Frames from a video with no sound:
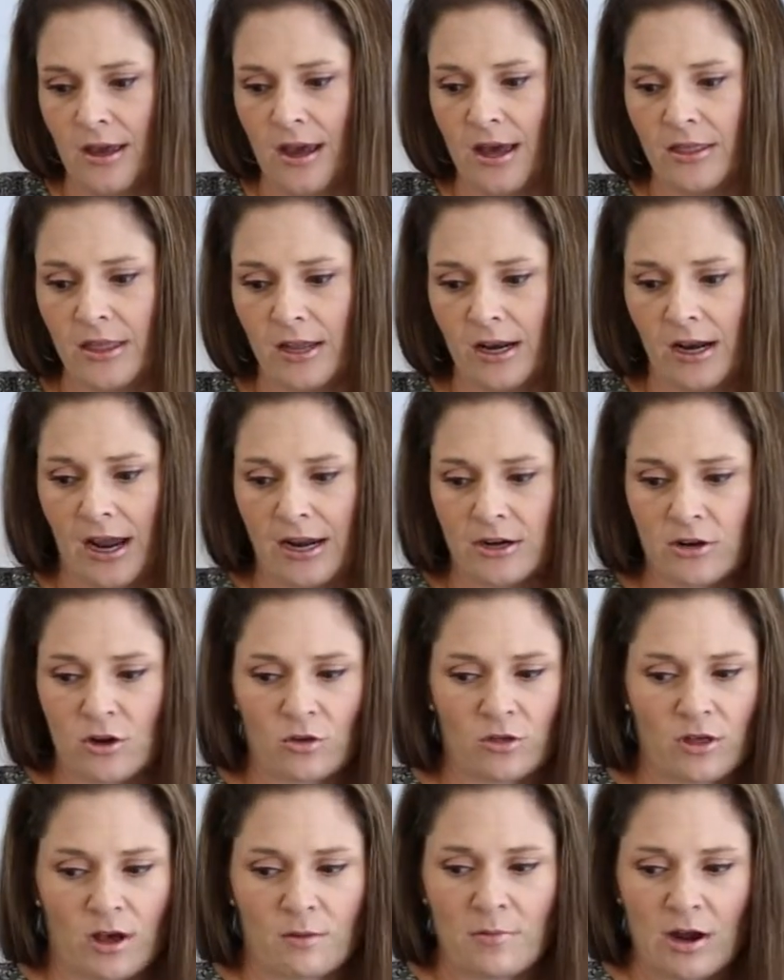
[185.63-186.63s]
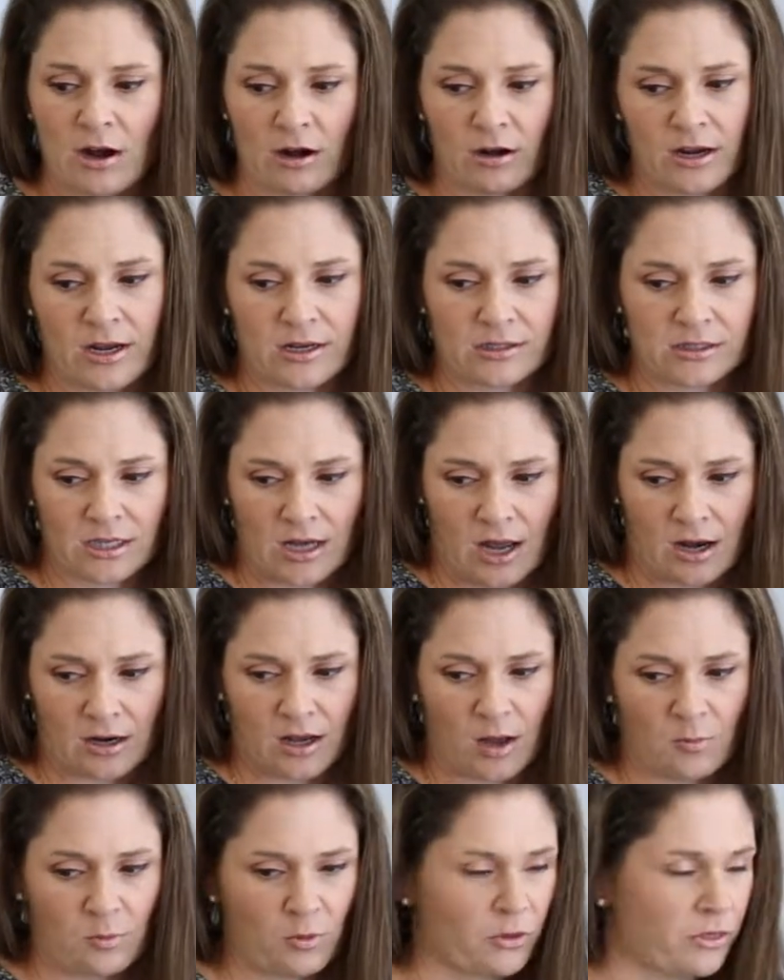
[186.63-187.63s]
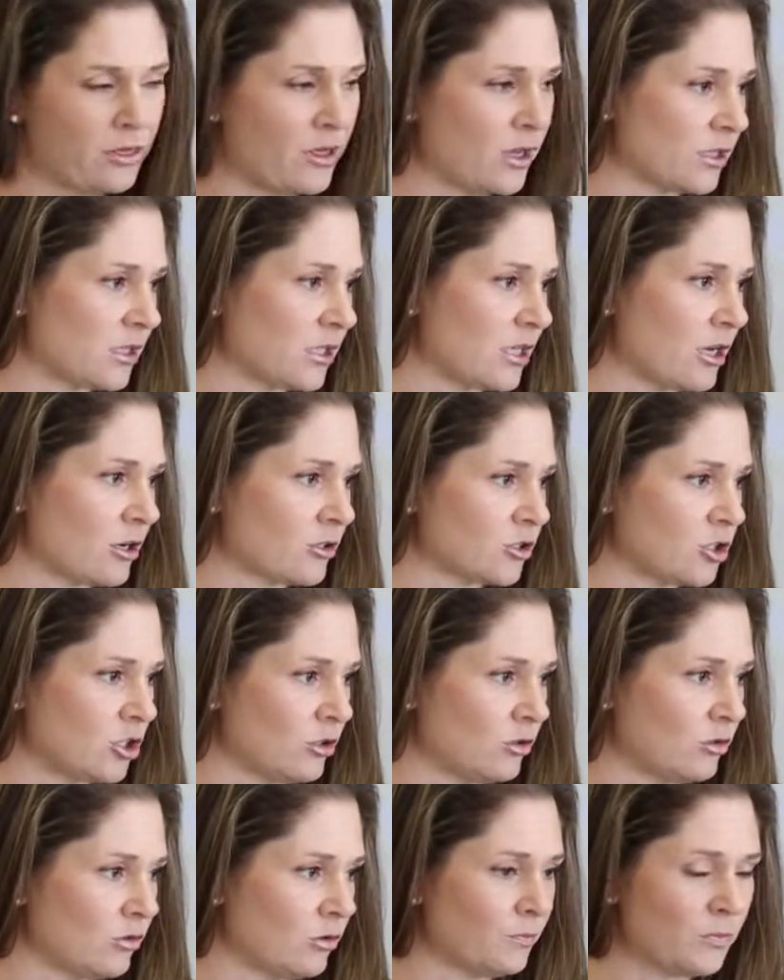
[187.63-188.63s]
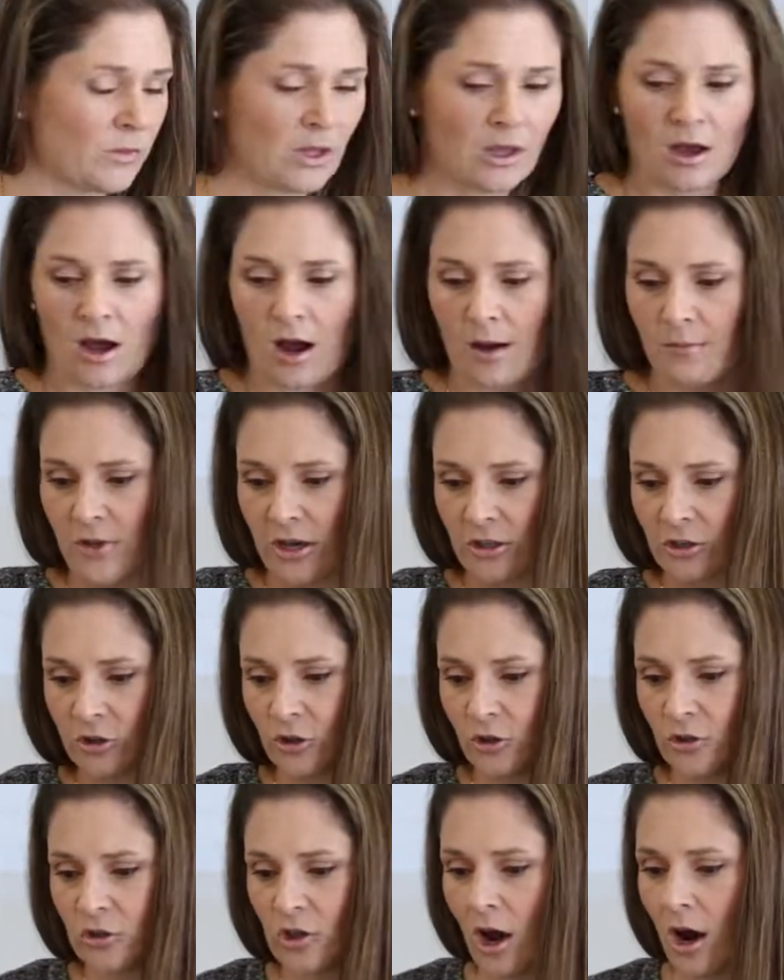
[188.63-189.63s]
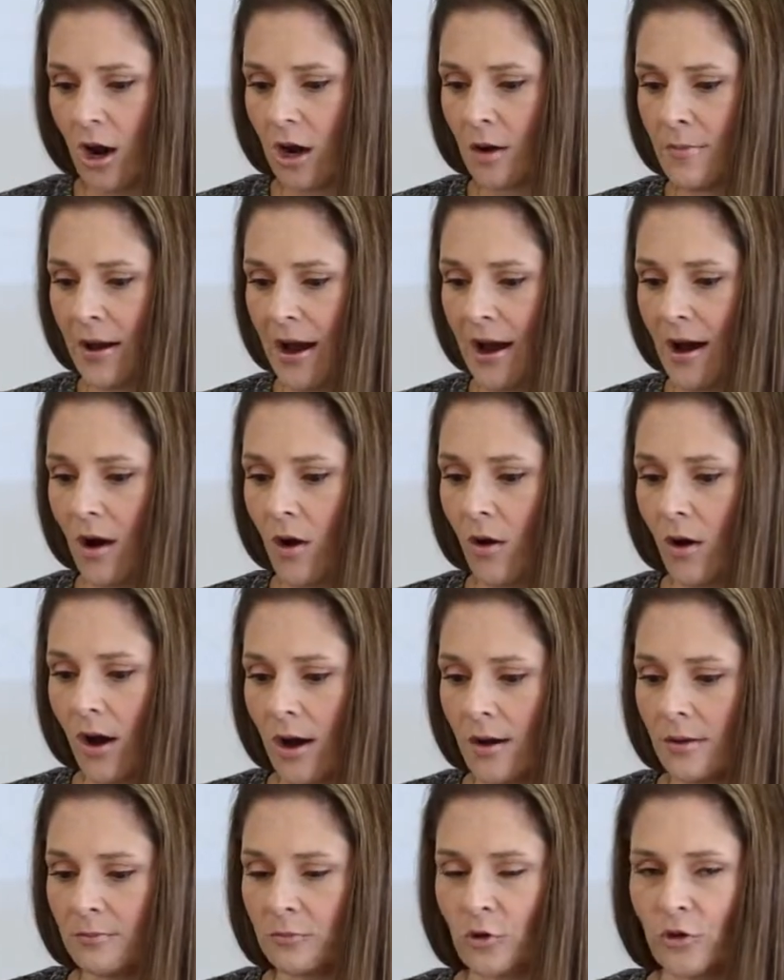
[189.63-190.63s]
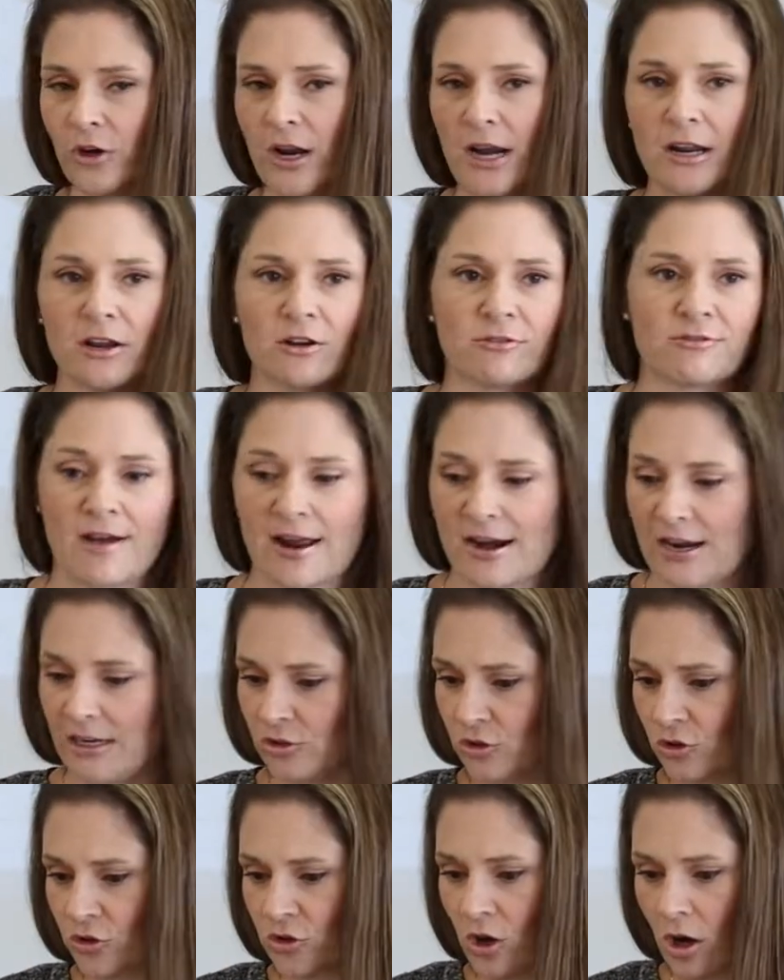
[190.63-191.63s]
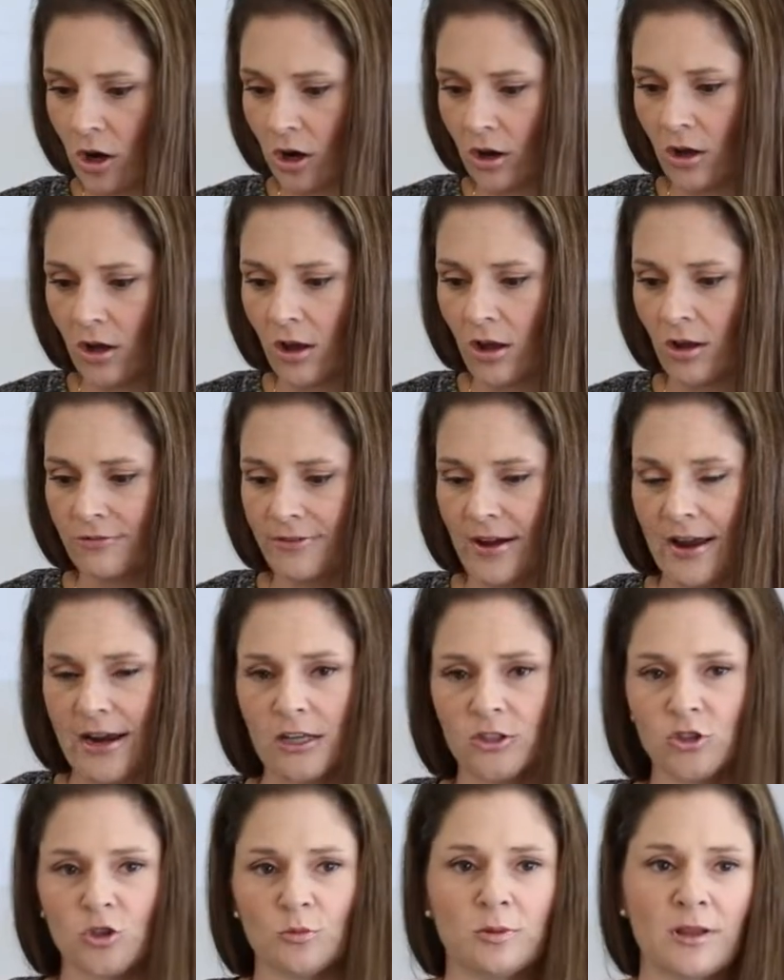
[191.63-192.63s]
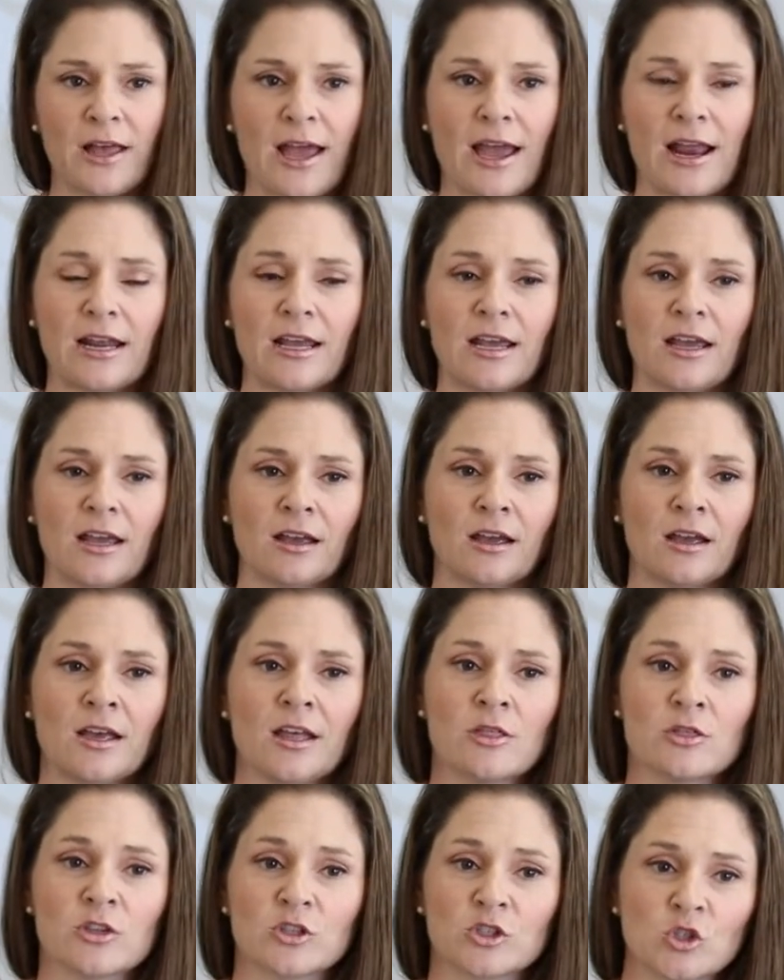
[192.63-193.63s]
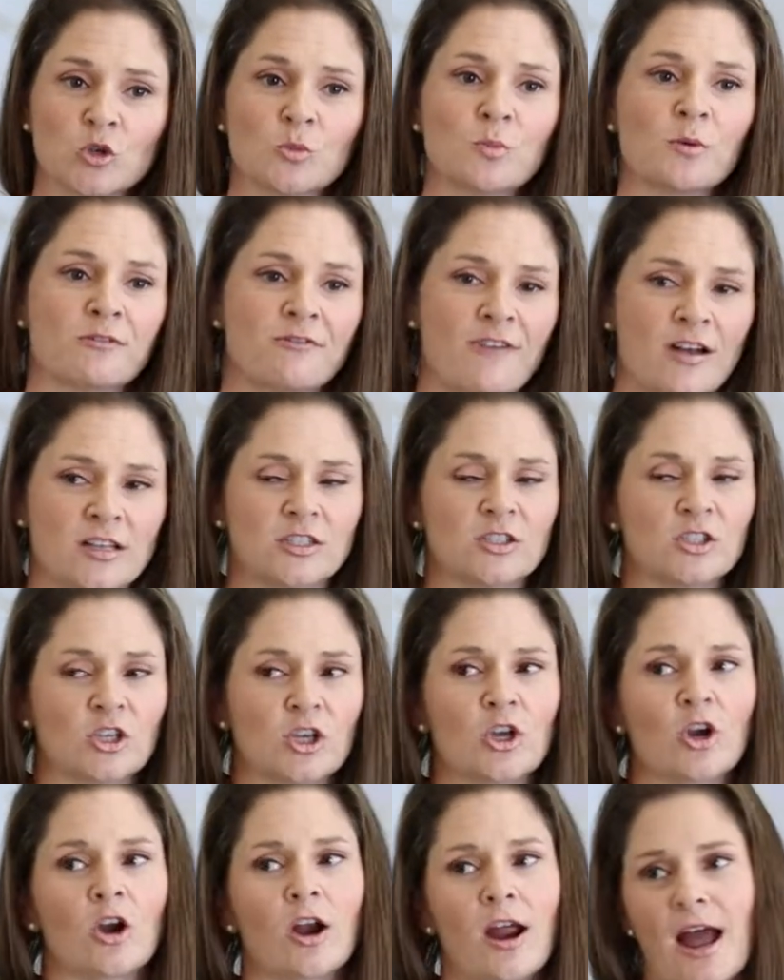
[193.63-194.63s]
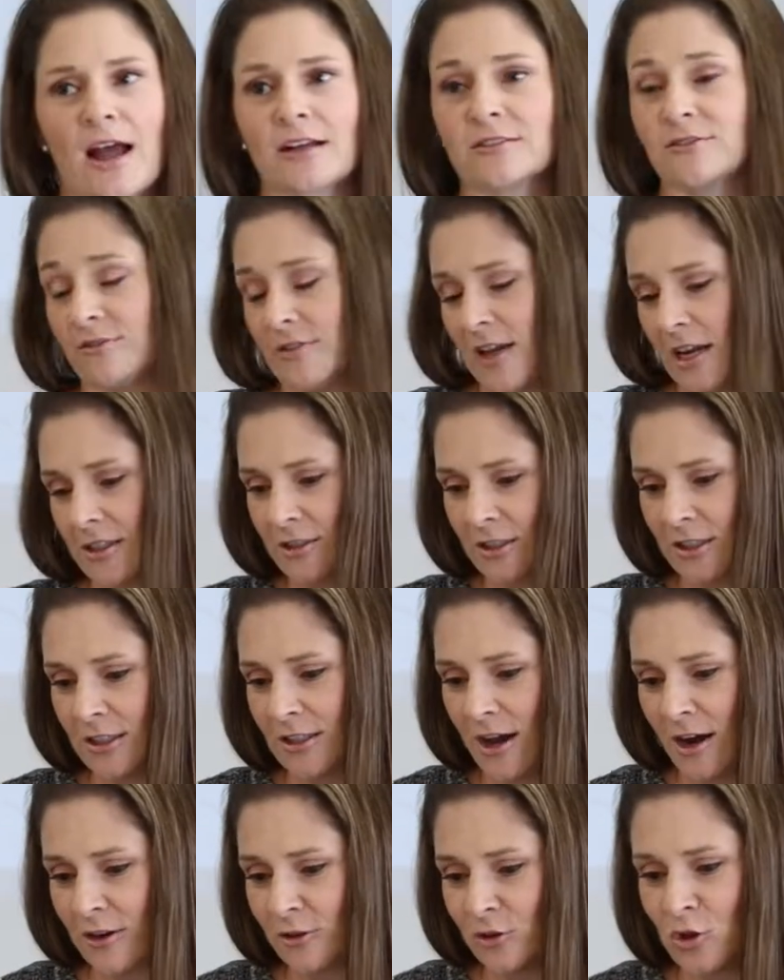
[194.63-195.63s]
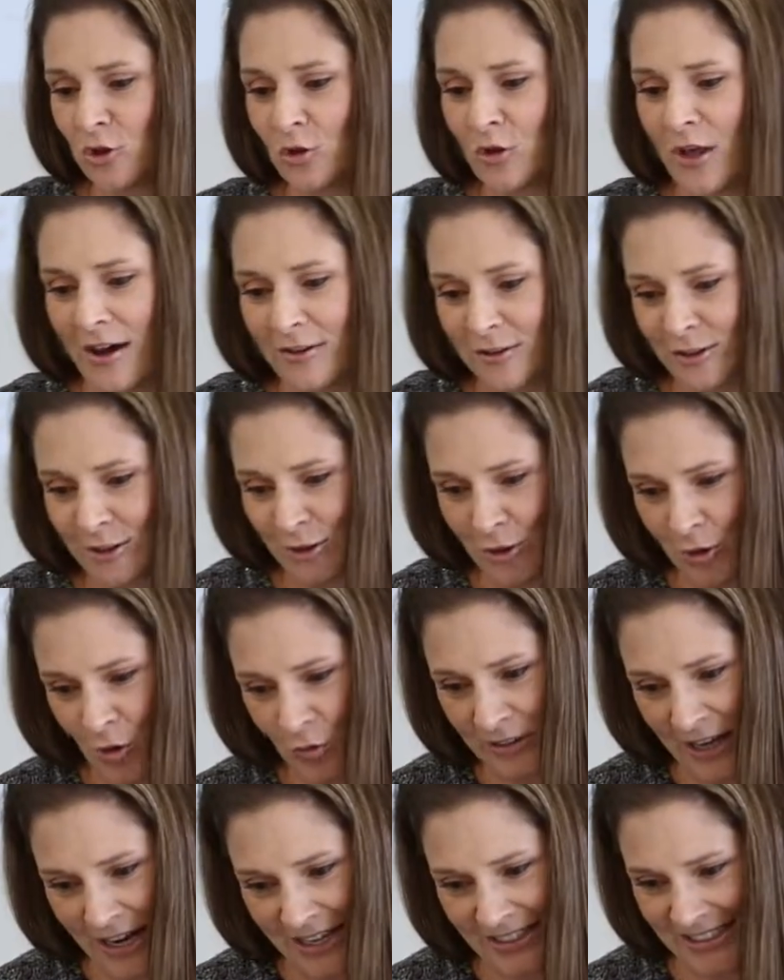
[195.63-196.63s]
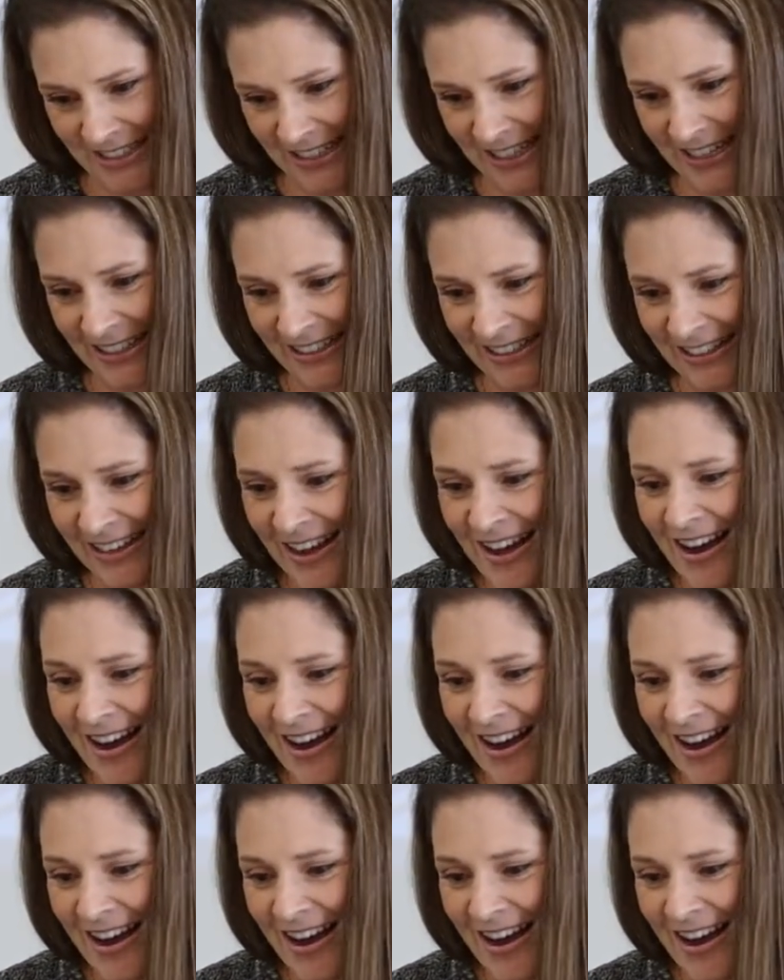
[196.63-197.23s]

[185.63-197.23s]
And then I know that Marianne's got a couple things here too that she'll talk about, creating your financial circle, financial planning, the Super Fund Secure Act of 2019,